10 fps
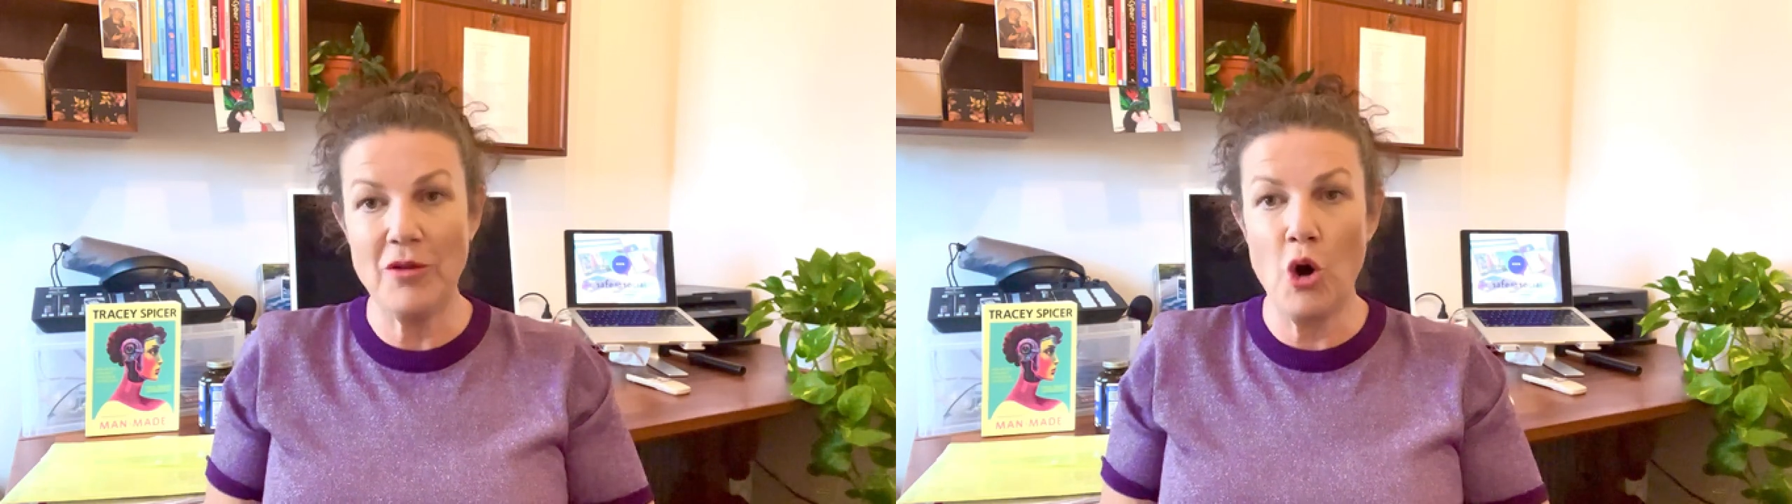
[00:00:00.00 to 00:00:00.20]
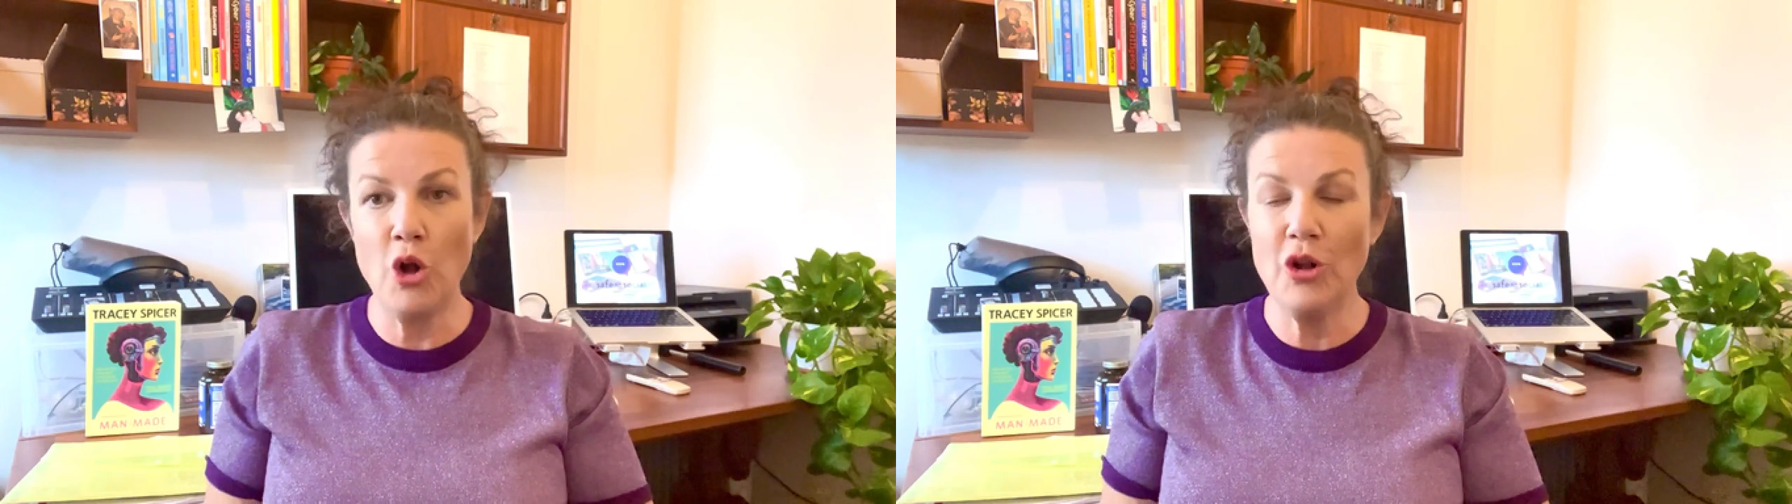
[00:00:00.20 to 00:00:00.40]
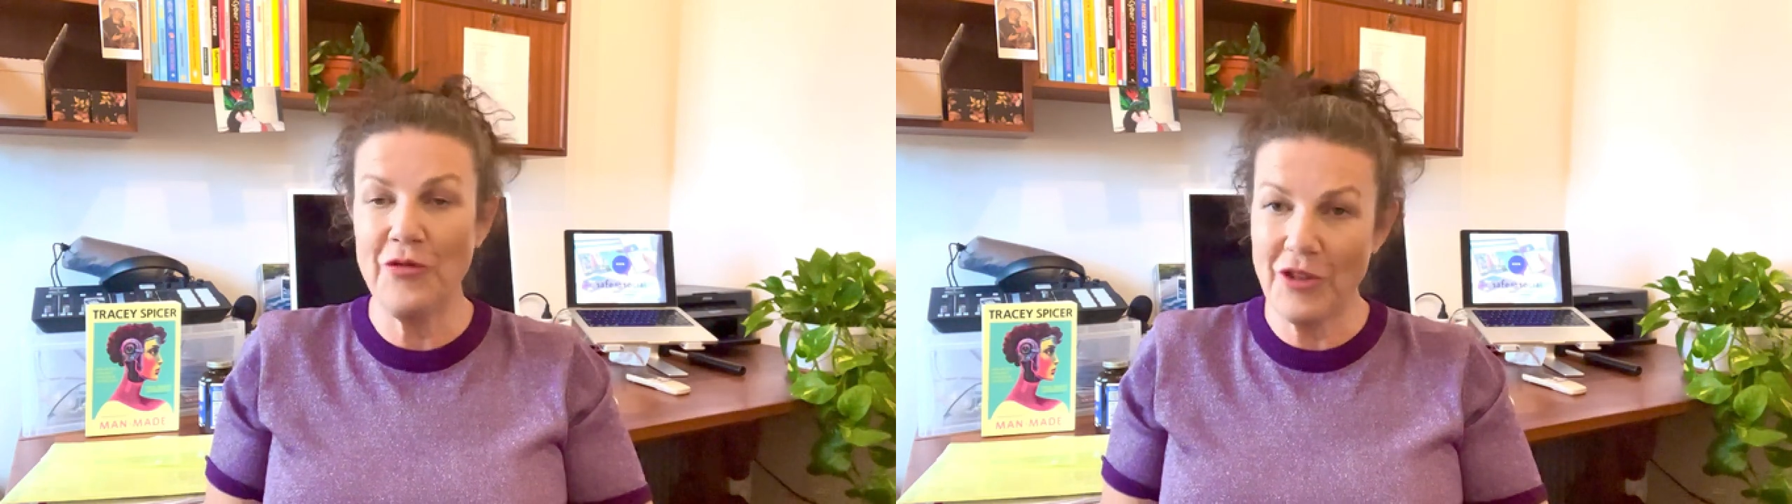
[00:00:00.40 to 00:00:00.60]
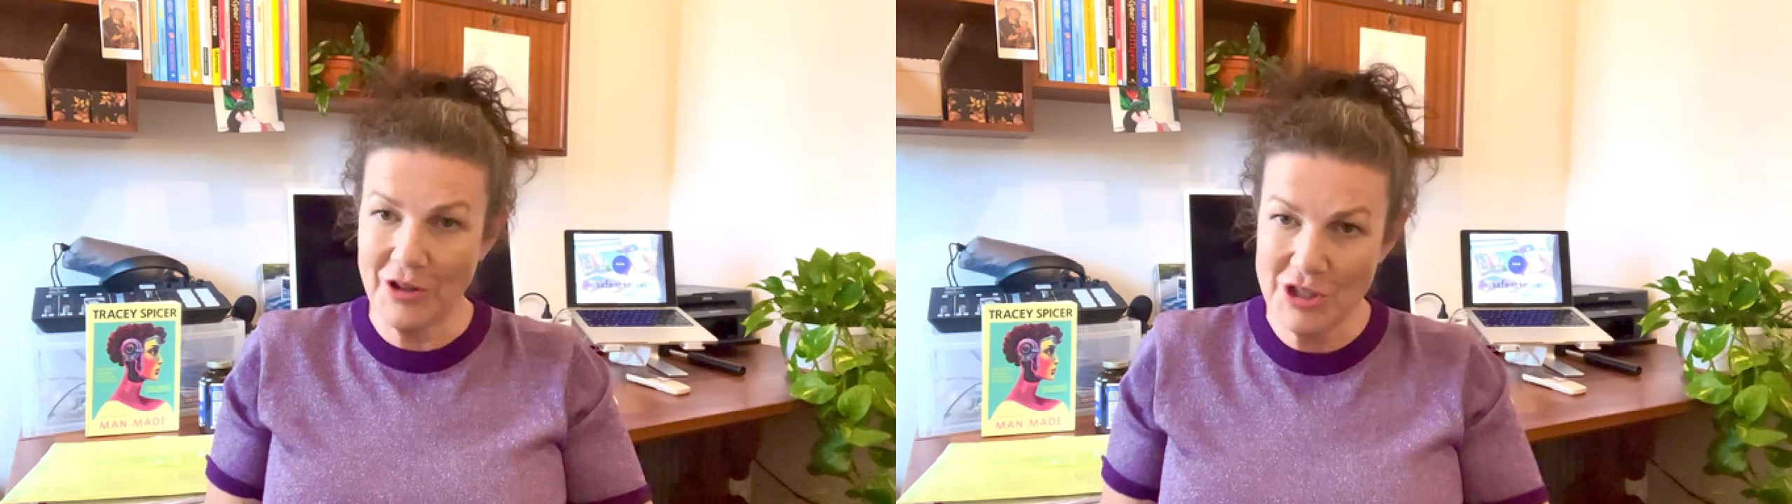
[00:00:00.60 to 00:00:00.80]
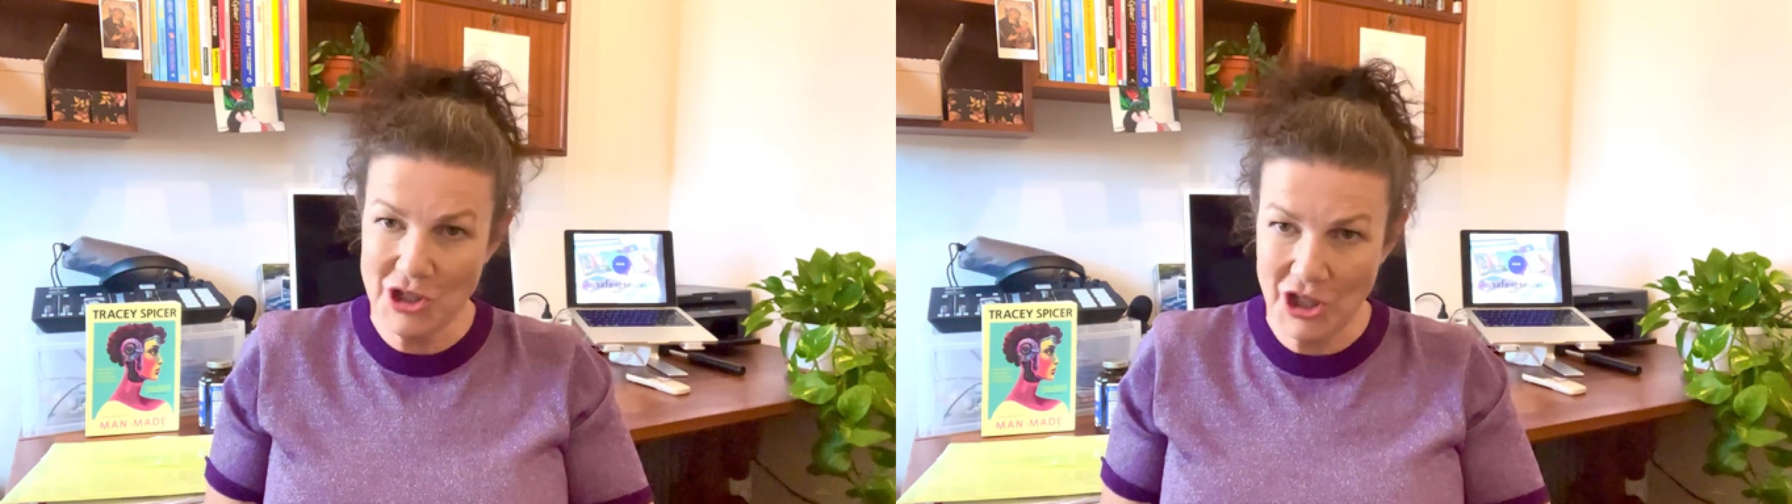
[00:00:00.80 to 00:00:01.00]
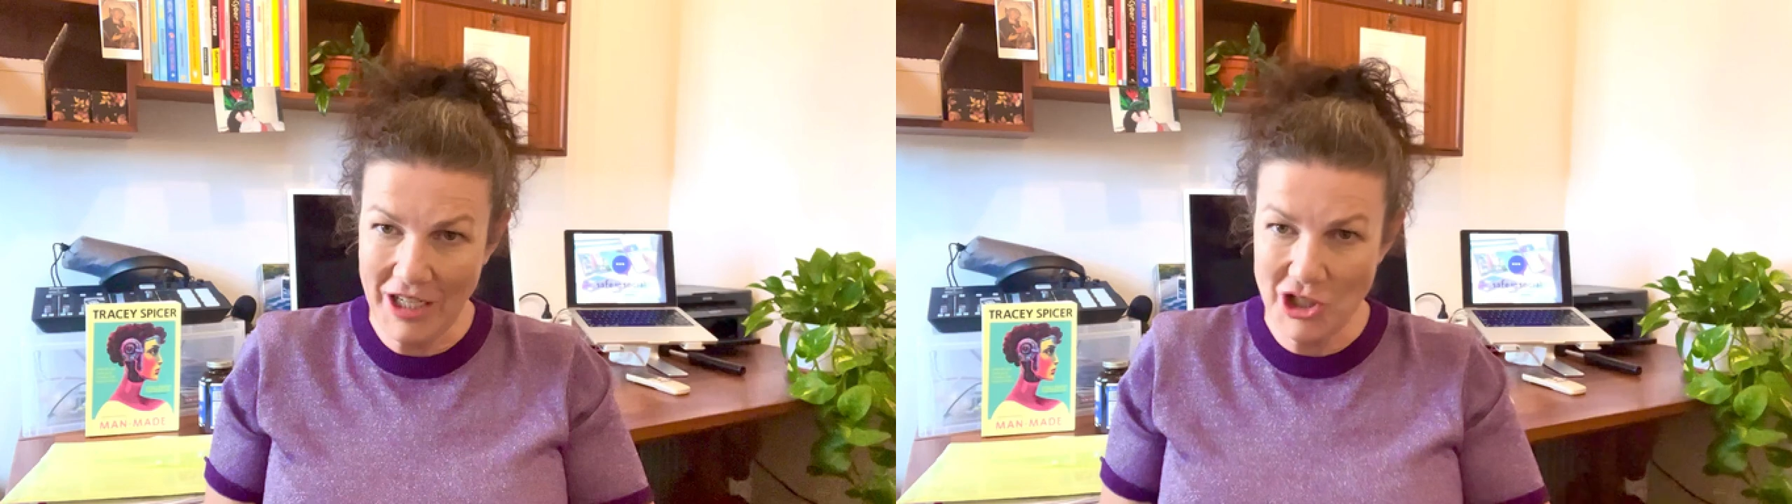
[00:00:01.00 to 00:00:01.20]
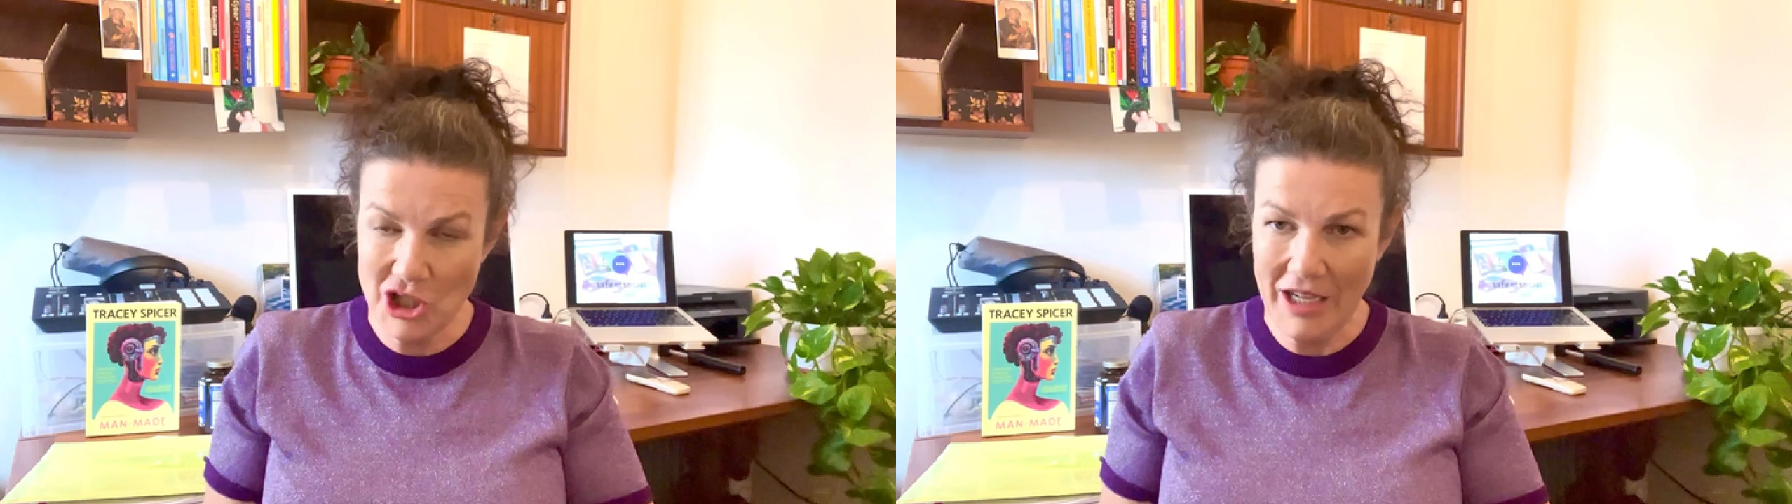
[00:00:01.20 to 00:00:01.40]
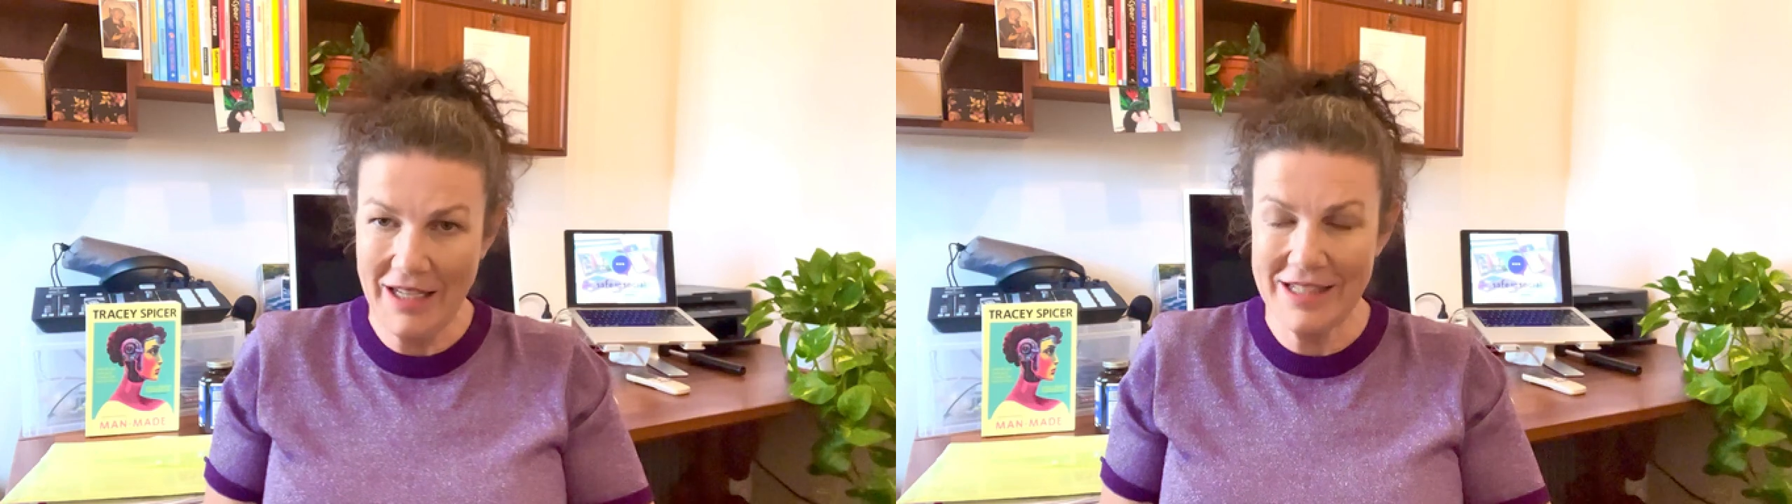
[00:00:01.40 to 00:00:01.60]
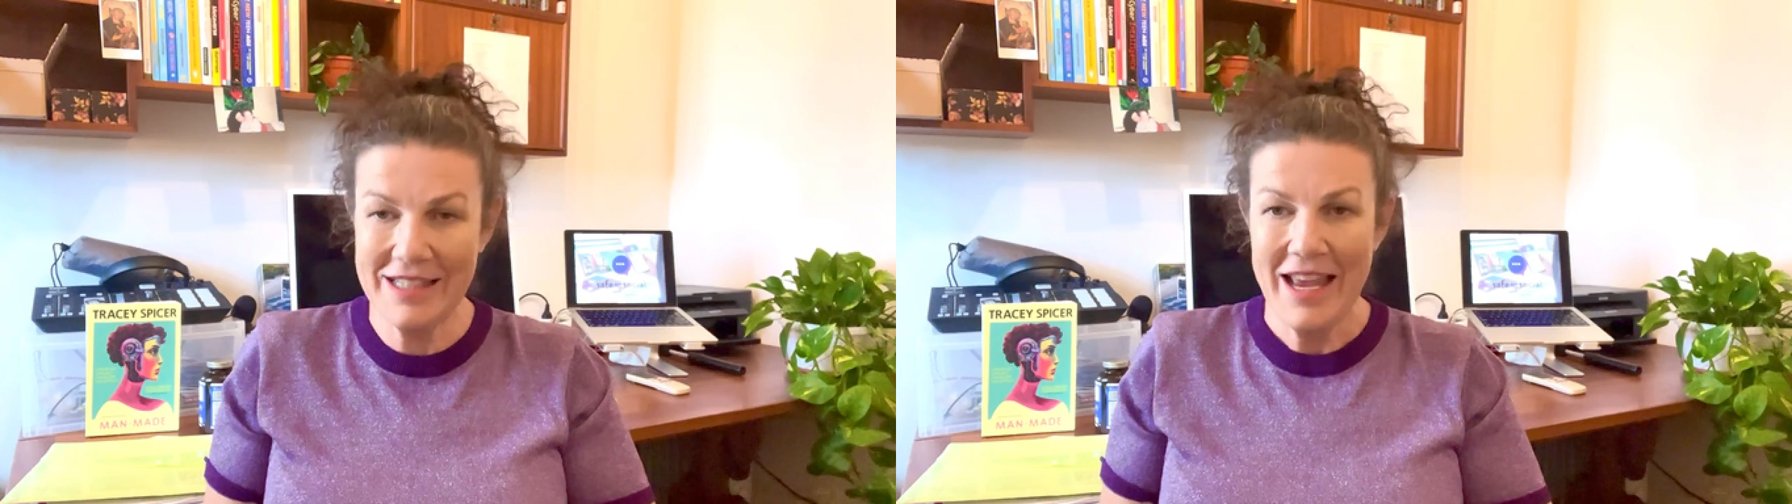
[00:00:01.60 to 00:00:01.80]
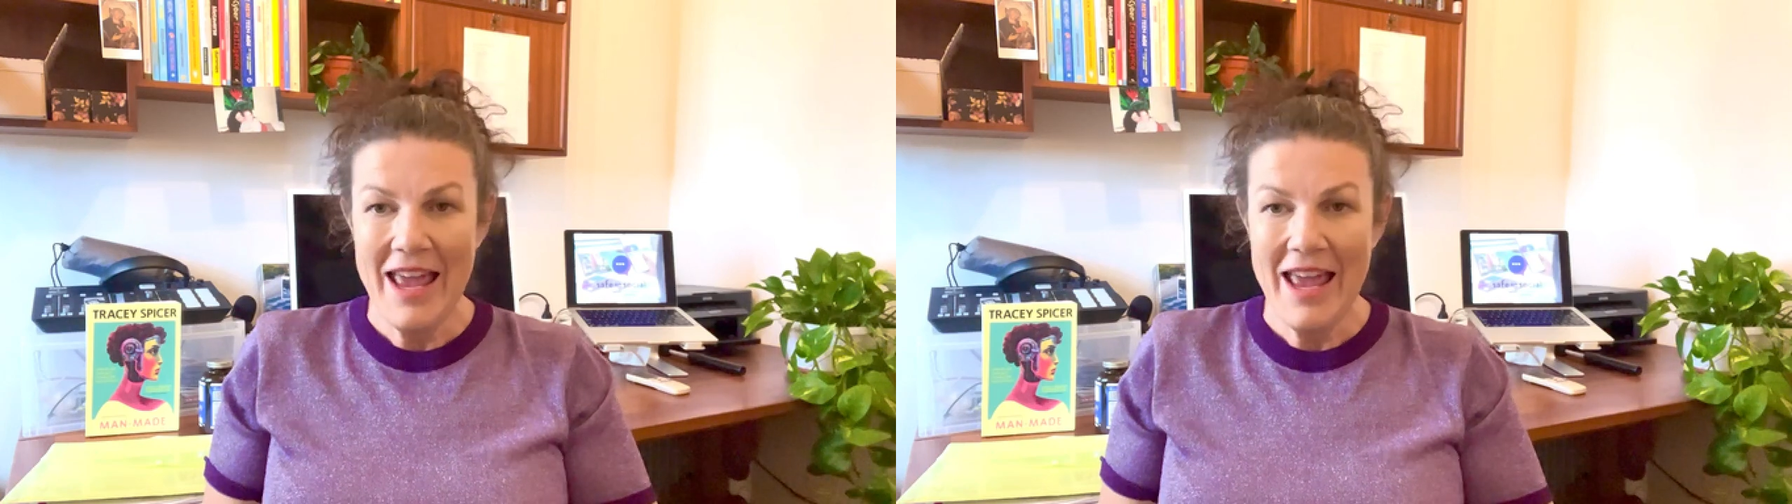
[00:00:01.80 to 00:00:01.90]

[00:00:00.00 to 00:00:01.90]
all of those cheat sheets.